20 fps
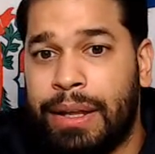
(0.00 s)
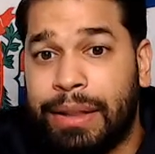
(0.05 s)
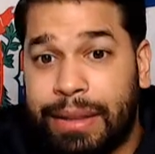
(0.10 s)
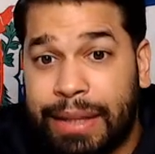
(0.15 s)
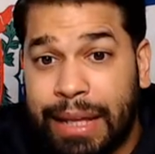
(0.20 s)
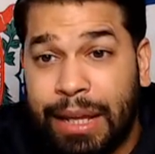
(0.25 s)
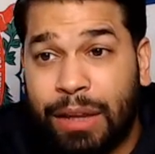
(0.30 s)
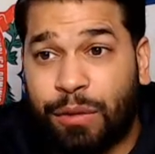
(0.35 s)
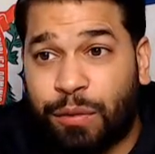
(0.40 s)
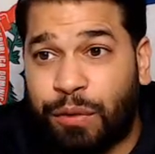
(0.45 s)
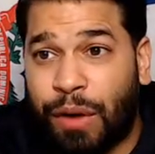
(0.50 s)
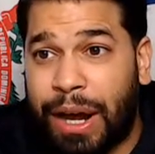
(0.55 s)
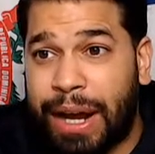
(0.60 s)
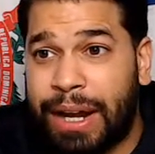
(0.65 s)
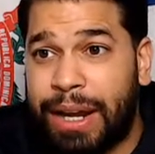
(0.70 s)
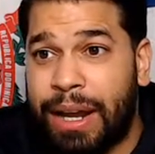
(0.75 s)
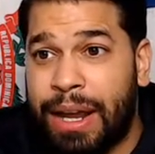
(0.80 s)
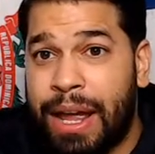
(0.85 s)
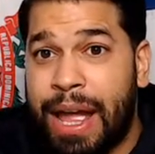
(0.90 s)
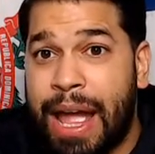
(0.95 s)
This
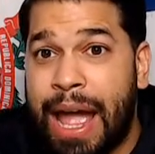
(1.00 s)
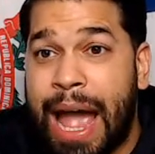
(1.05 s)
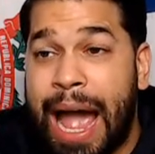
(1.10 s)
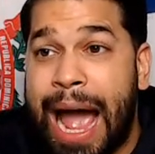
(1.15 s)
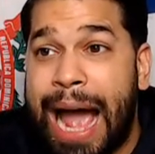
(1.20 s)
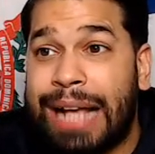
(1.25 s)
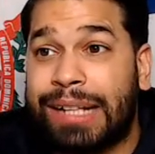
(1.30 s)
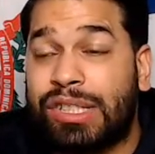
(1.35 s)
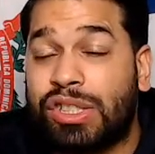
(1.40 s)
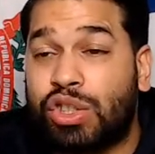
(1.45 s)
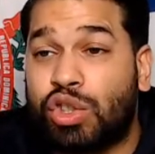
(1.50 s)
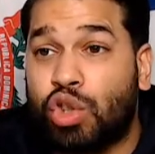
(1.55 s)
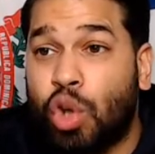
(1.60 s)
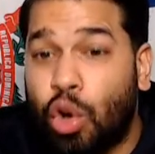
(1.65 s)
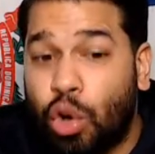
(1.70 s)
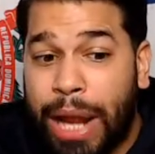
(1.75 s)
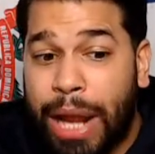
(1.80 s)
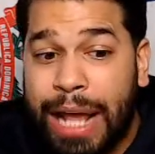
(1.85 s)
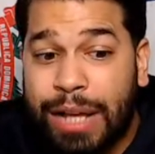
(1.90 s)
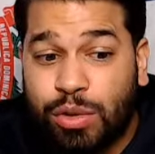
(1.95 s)
fight, as
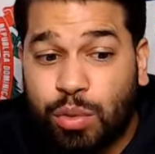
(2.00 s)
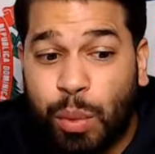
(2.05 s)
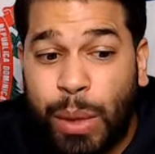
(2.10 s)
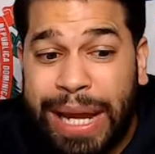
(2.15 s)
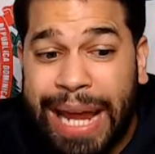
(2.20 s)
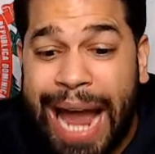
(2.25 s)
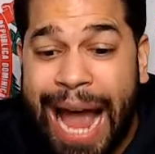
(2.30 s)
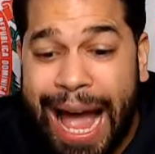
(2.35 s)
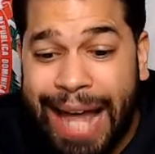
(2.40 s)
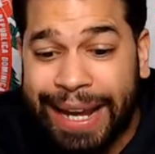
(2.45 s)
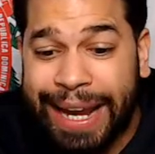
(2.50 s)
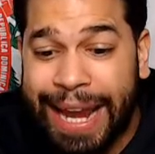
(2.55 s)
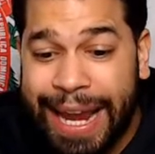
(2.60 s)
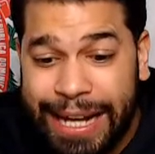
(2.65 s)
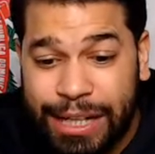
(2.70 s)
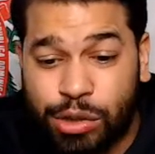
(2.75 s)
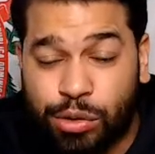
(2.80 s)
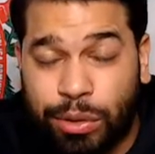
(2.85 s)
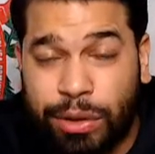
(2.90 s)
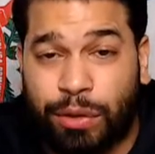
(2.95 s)
soon as we had
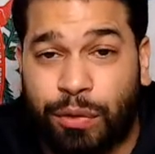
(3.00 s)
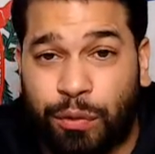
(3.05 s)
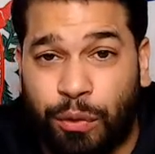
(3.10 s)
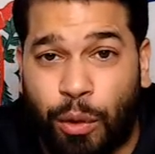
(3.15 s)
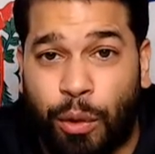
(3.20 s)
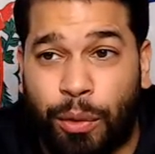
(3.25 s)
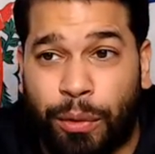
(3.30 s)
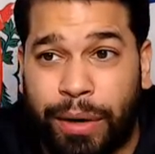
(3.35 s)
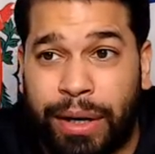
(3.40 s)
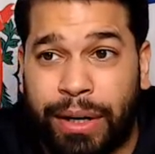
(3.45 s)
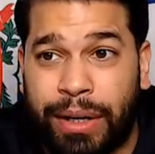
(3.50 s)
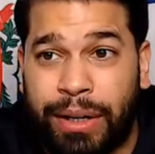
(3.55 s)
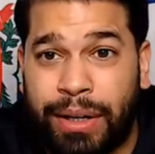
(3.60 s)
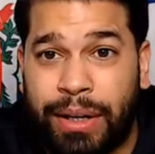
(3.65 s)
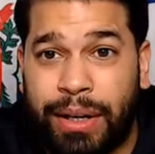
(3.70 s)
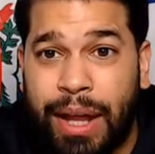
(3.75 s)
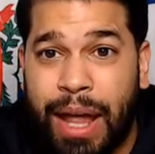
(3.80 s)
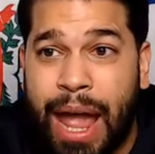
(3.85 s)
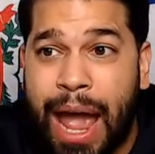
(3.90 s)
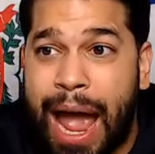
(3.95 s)
interest for it,
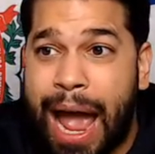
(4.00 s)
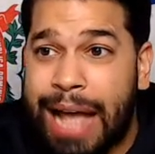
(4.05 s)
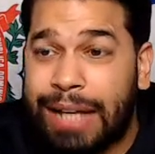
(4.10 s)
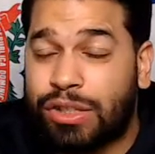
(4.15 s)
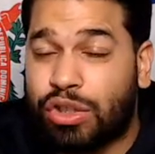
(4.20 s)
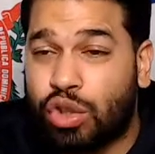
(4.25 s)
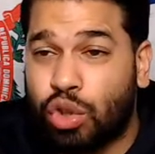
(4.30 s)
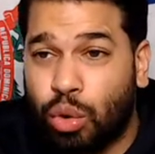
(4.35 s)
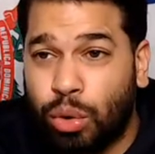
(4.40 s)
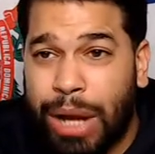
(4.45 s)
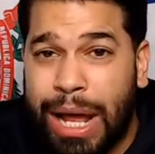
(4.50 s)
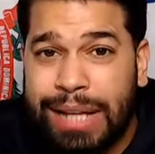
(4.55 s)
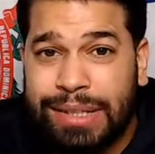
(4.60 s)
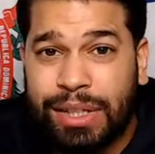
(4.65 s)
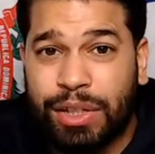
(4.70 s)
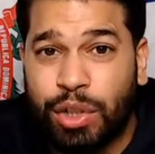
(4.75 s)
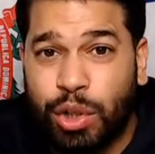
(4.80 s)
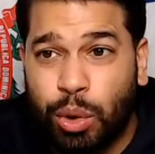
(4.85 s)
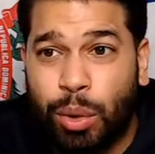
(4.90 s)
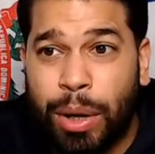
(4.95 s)
as soon as
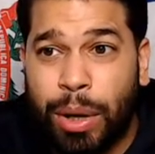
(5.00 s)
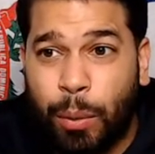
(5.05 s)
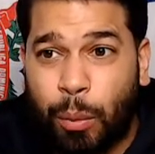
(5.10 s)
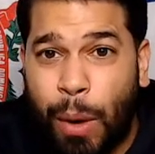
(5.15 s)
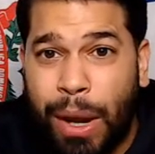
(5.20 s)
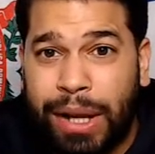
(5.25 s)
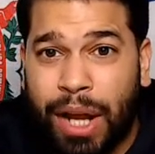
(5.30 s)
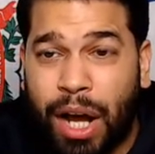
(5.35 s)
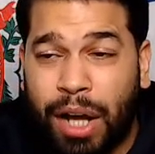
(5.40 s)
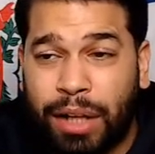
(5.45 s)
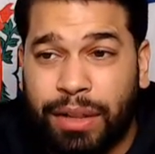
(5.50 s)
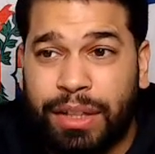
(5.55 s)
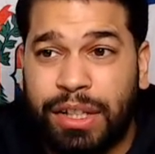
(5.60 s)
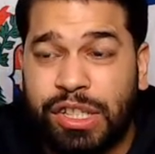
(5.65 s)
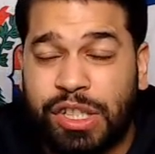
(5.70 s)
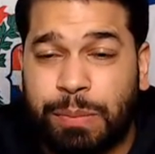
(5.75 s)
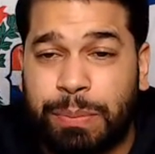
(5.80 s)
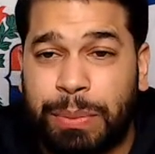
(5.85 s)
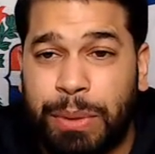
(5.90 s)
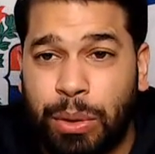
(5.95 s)
Inoue went
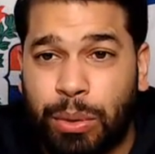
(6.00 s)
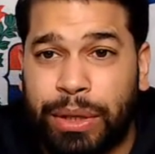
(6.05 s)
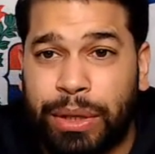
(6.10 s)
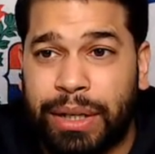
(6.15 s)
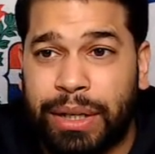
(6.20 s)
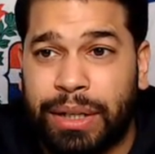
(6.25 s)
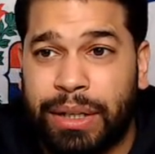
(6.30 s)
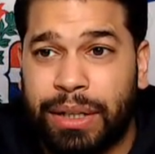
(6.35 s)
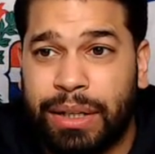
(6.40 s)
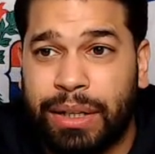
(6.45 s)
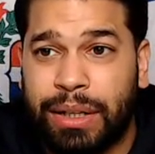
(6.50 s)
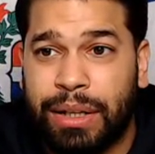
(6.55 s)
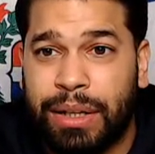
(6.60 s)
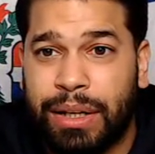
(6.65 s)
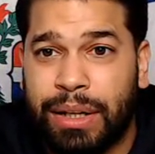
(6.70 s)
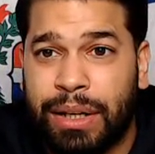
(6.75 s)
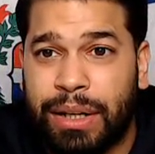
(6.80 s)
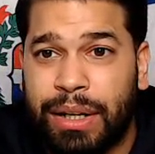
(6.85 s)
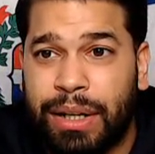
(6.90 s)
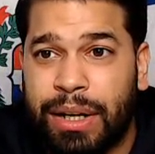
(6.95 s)
undisputed,
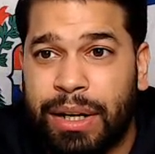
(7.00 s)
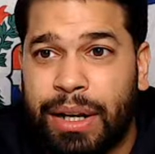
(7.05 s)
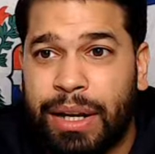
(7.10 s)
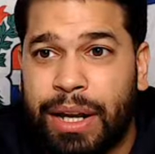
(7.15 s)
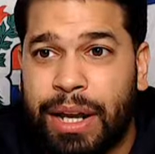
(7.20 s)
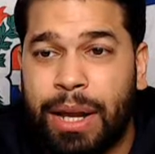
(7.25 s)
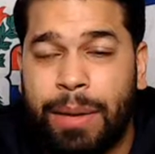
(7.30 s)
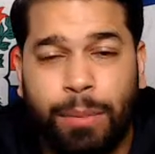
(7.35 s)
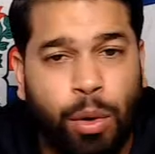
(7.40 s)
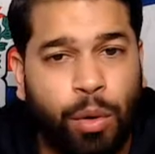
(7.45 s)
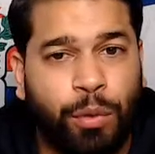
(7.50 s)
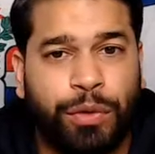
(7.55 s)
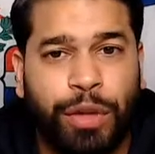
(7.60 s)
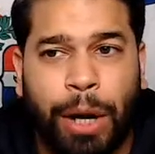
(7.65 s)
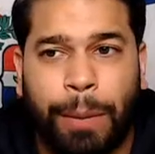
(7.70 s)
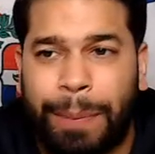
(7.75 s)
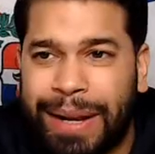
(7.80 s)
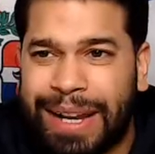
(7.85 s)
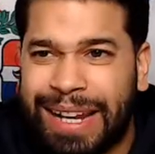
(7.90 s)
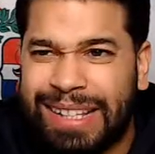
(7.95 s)
he moved
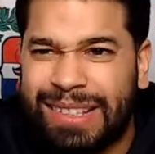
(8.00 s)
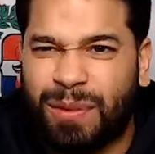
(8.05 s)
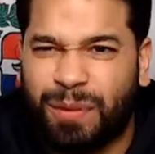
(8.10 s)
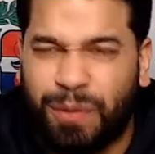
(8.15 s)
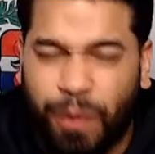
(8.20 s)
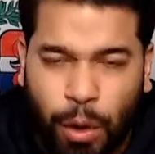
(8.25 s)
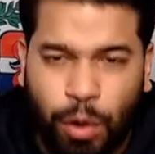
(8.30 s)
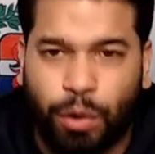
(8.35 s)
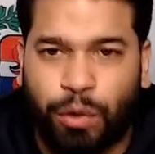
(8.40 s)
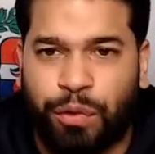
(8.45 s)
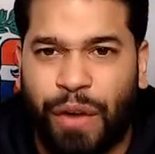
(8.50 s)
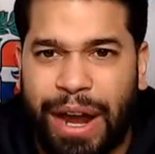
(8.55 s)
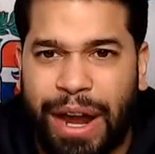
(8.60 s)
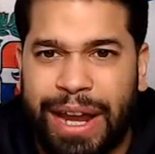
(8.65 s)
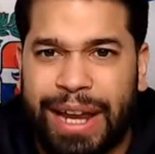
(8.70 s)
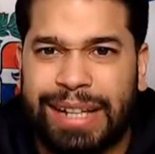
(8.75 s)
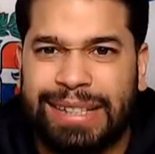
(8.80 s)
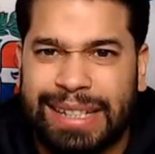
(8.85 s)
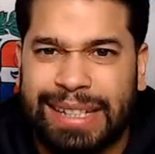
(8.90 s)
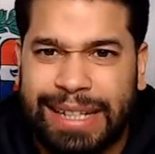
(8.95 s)
up, and his first
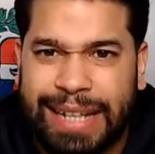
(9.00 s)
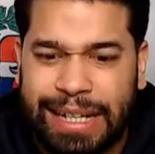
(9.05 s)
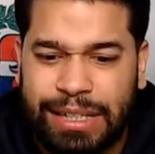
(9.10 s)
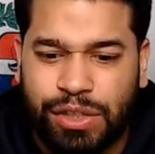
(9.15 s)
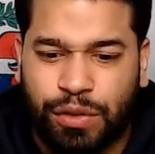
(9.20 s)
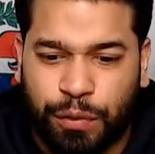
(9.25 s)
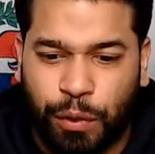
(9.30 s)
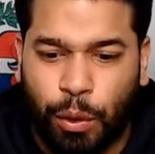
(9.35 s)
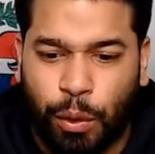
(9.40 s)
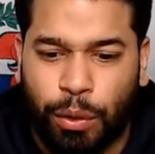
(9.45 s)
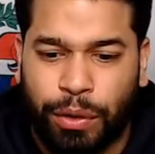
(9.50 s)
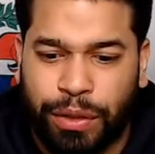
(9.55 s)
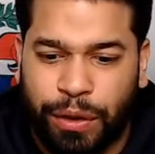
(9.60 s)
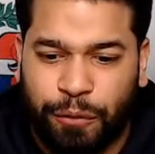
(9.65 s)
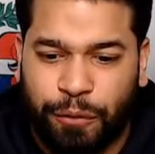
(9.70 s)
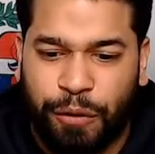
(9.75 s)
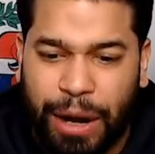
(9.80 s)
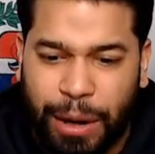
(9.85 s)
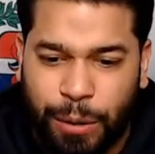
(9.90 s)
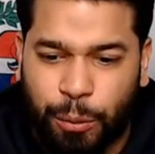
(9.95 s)
fight is against Fulton, the
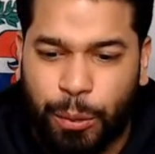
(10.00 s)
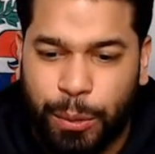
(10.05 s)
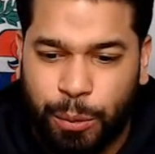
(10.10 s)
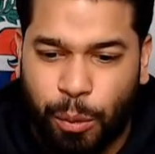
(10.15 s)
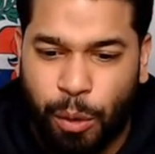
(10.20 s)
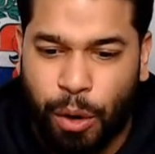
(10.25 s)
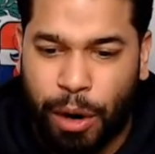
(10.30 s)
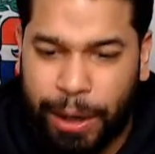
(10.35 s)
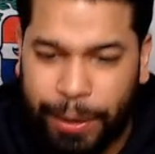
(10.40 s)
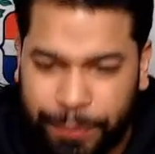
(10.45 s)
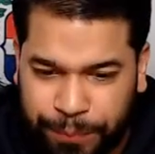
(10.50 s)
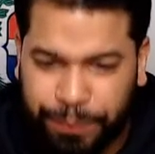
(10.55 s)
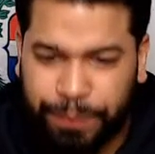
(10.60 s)
fight we want.